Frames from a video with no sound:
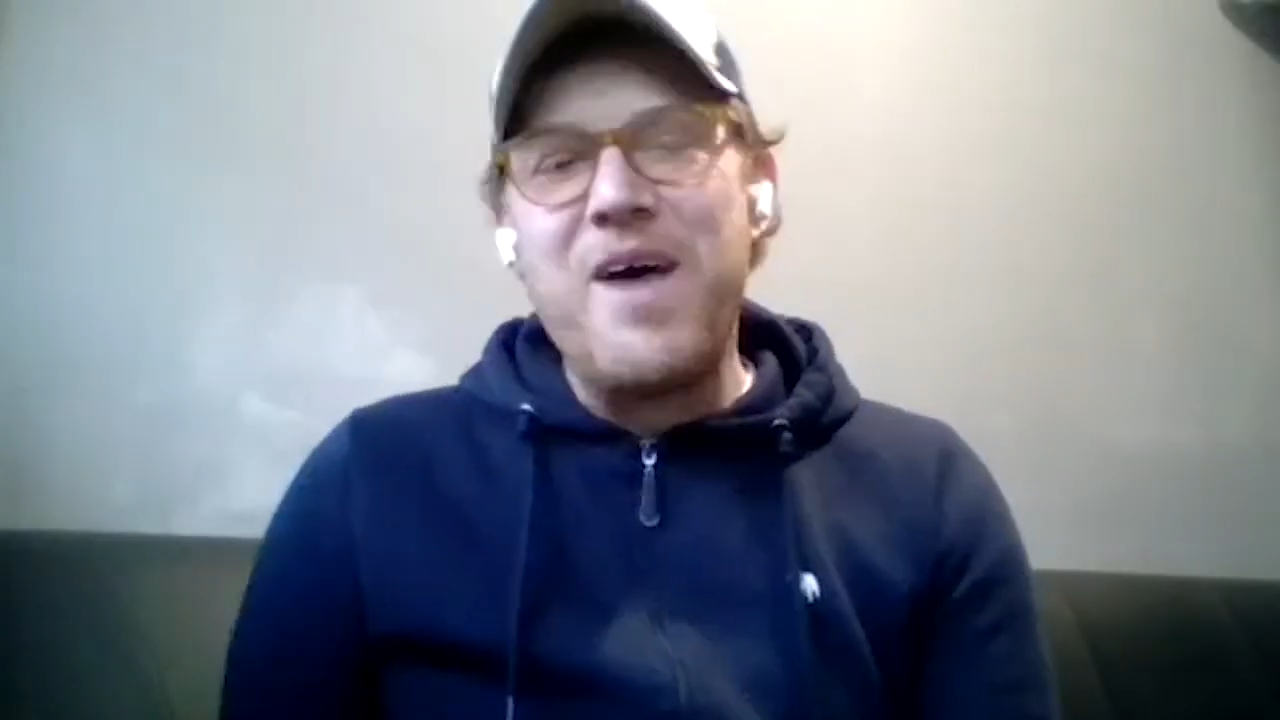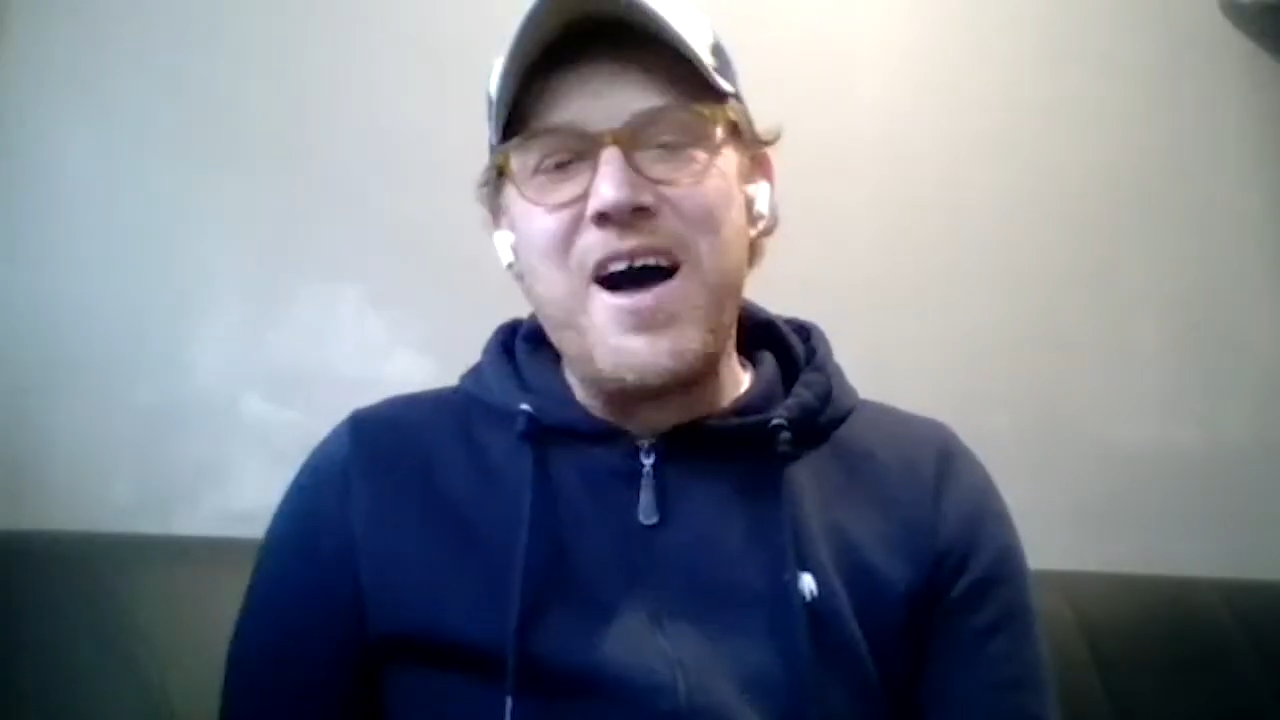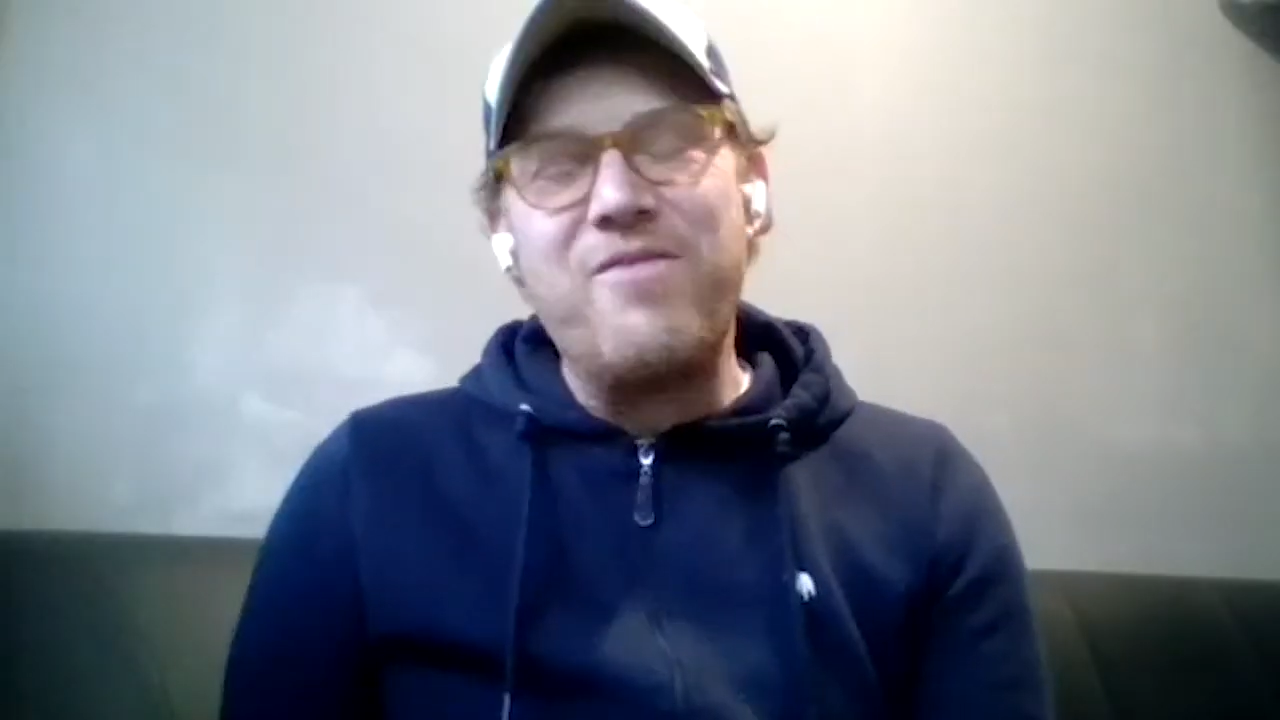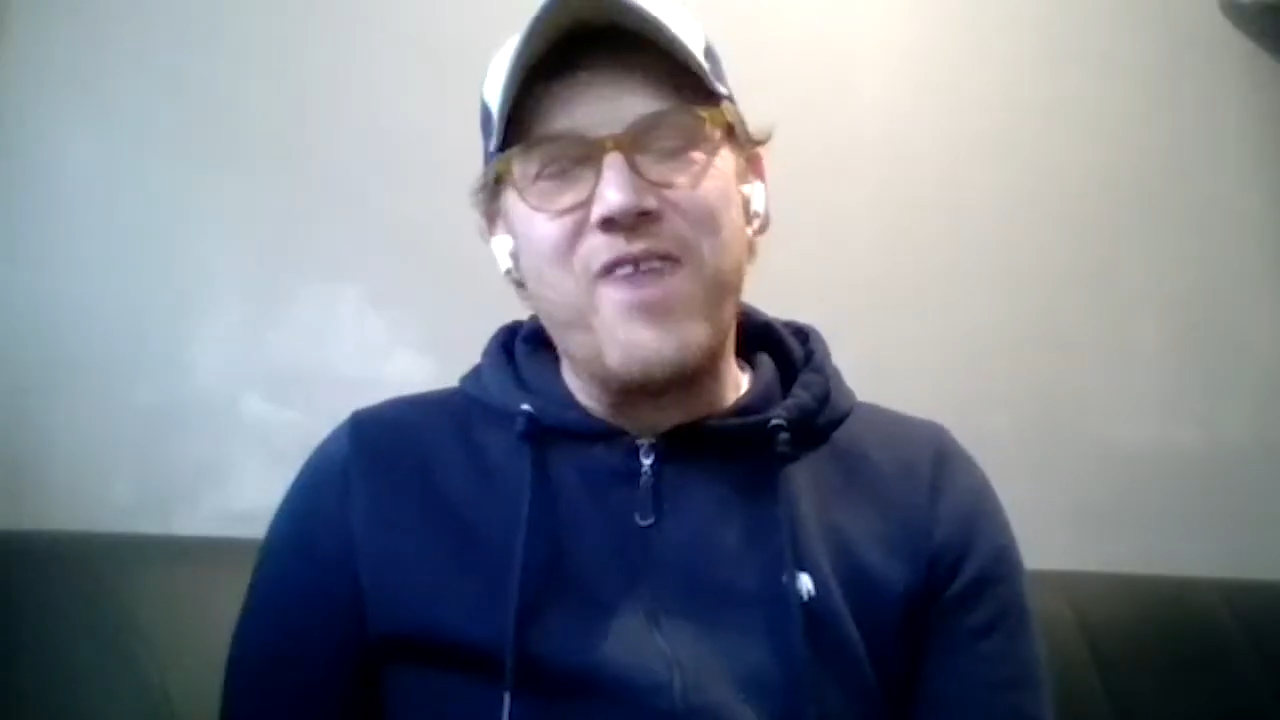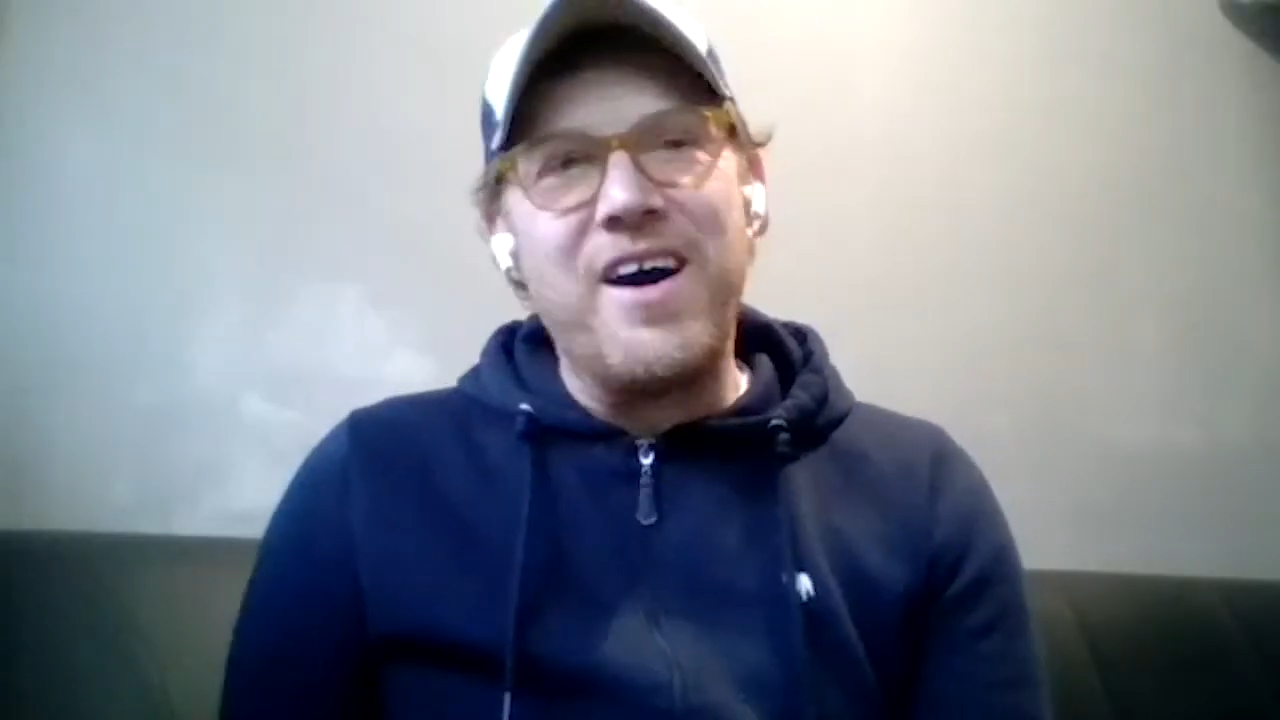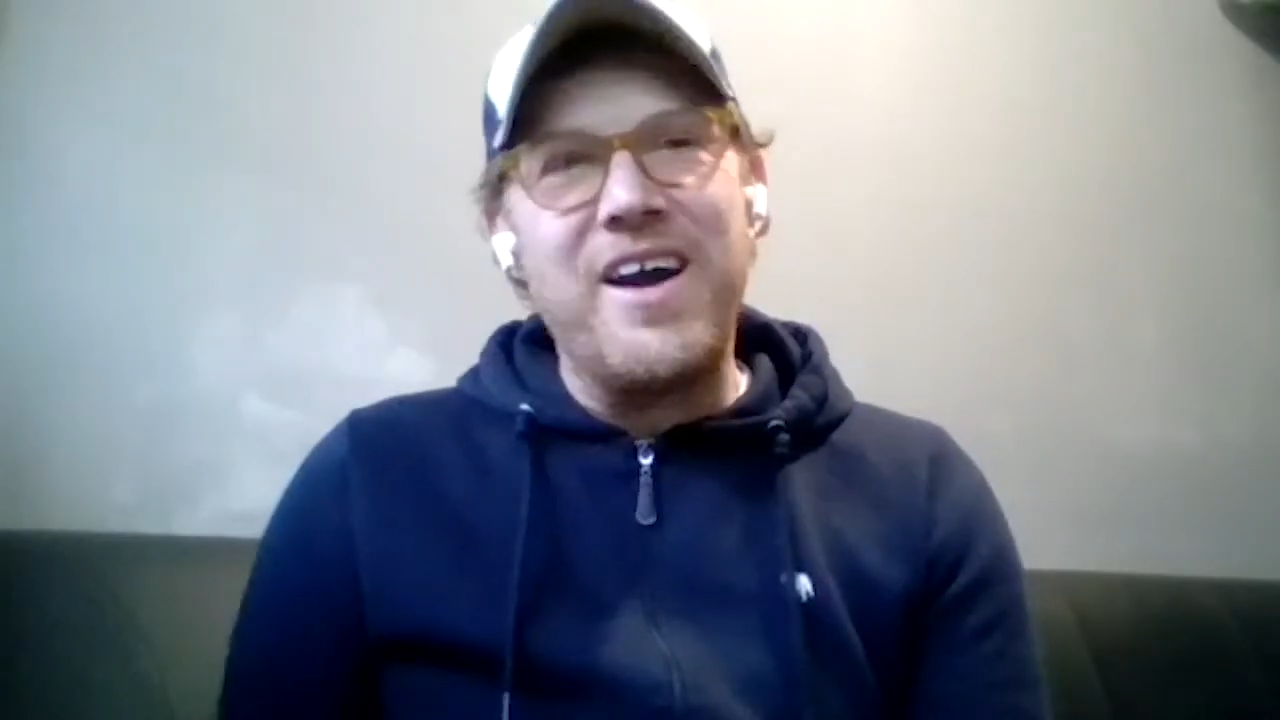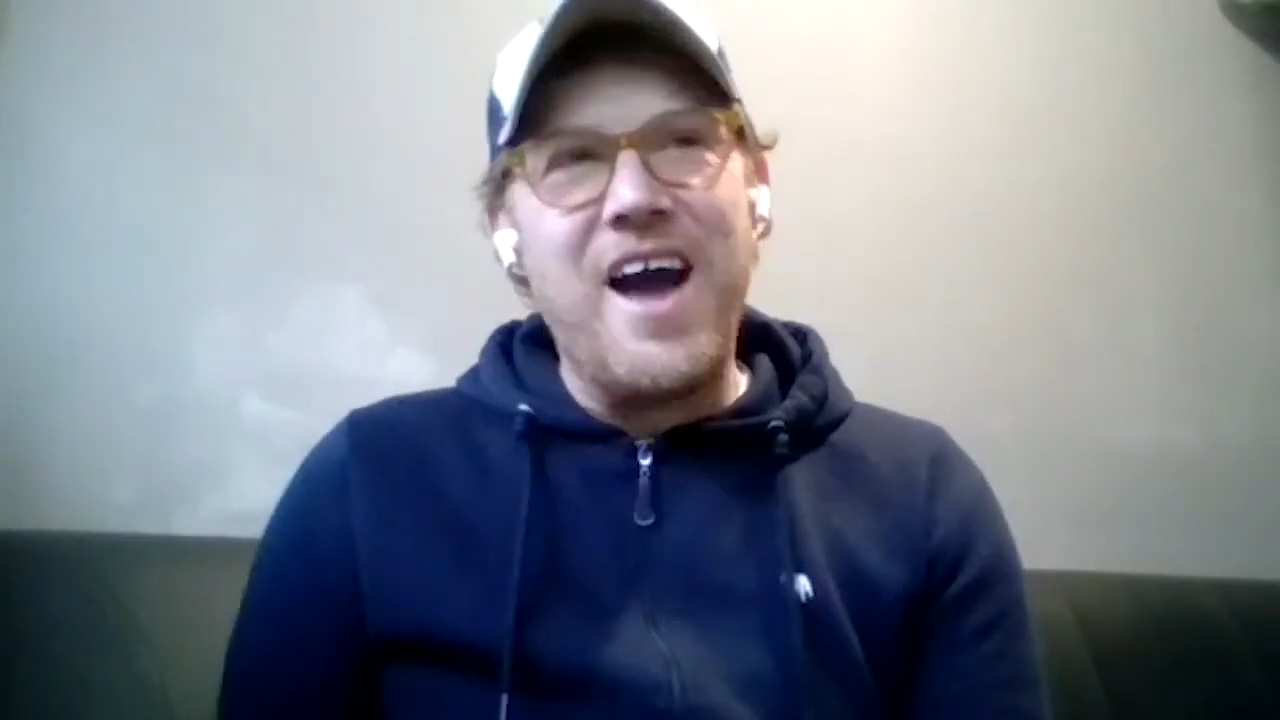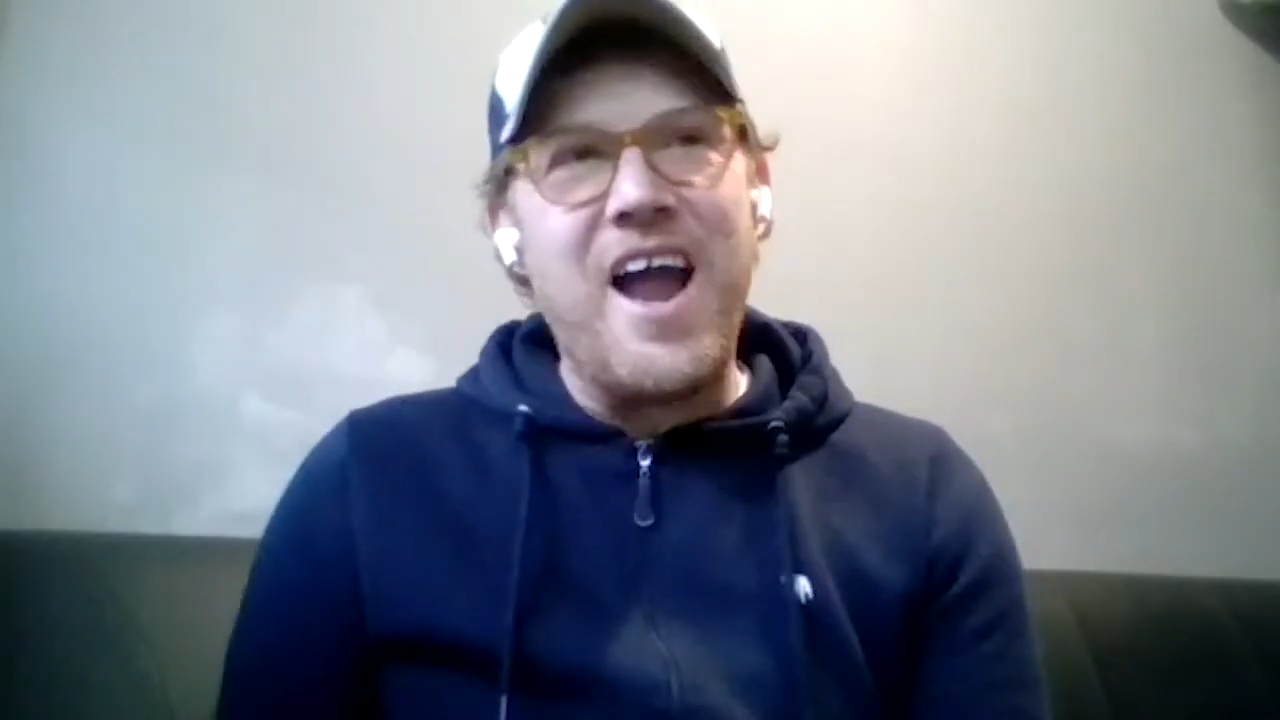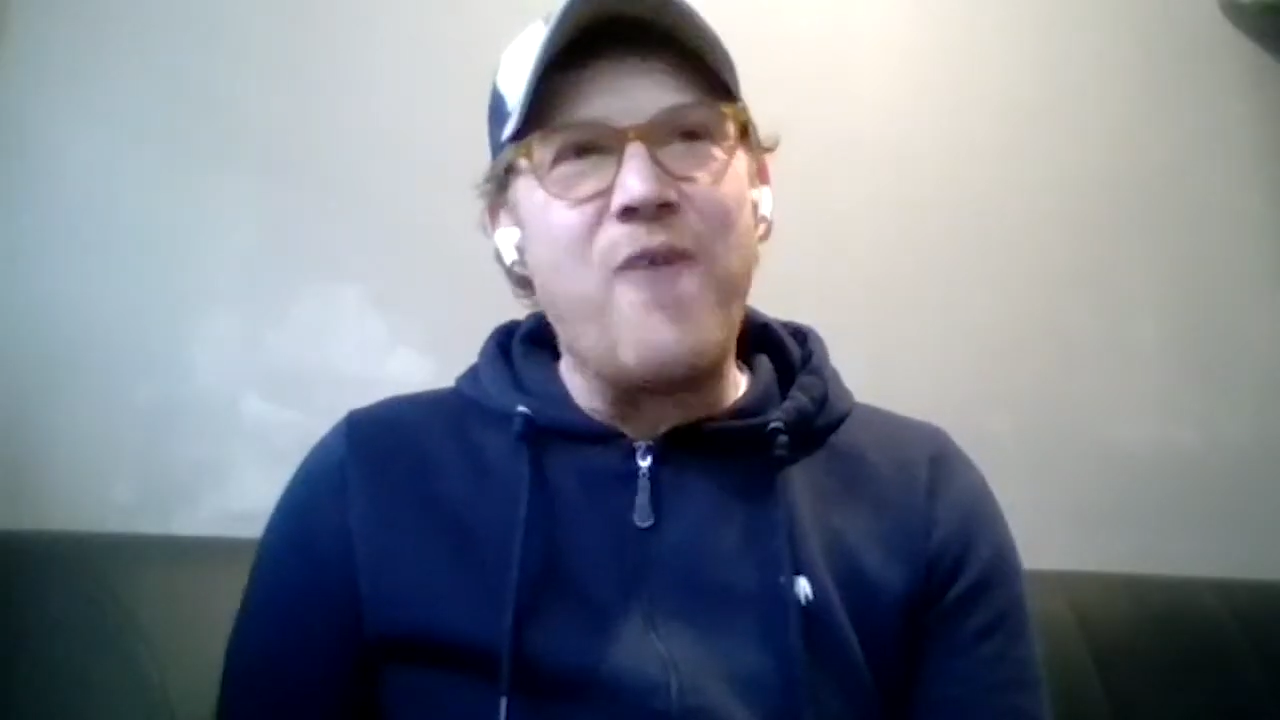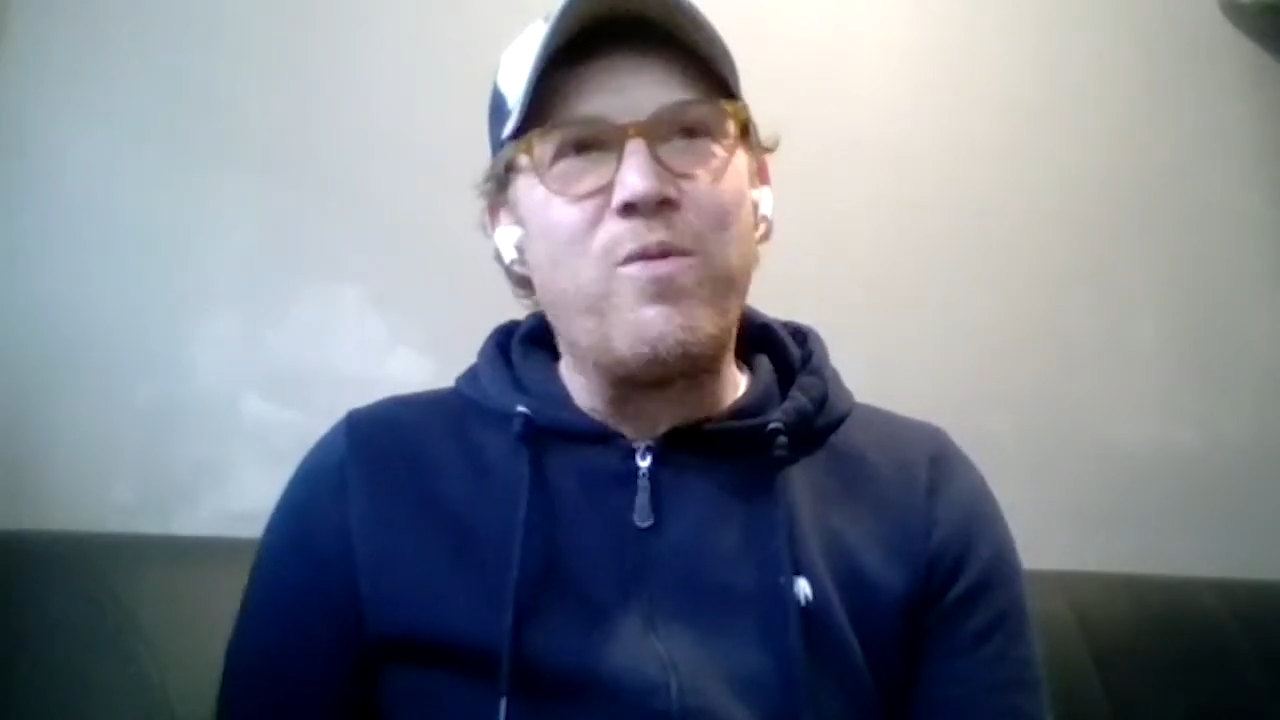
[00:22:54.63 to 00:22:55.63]
are right,
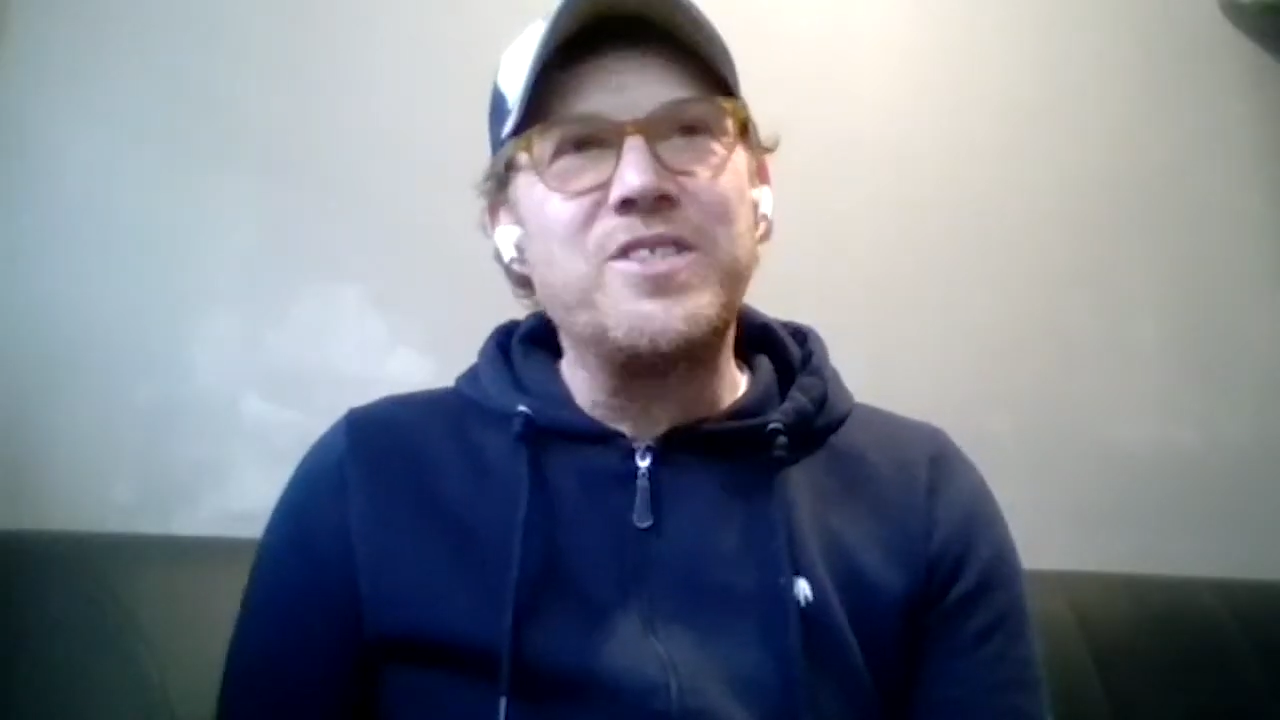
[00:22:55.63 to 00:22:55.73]
and I